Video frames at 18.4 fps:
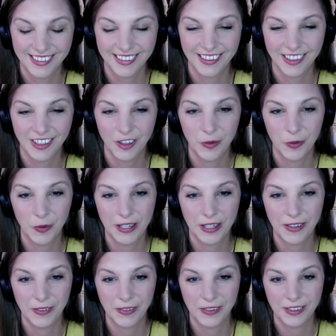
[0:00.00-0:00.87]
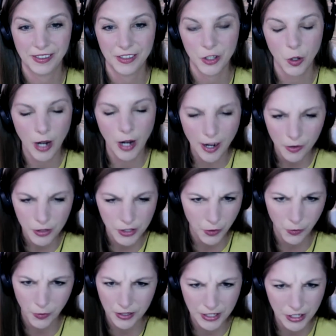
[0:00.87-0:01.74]
Oh, wow. So
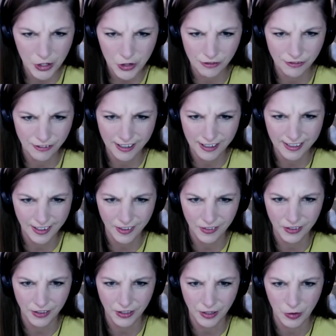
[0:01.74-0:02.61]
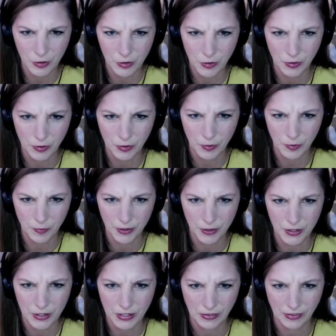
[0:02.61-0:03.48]
when did you find out that there was only one
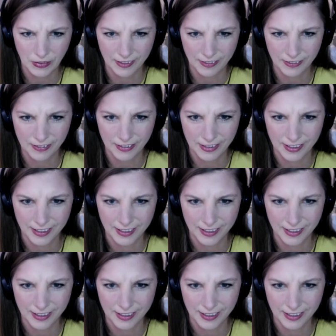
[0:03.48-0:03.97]
person left?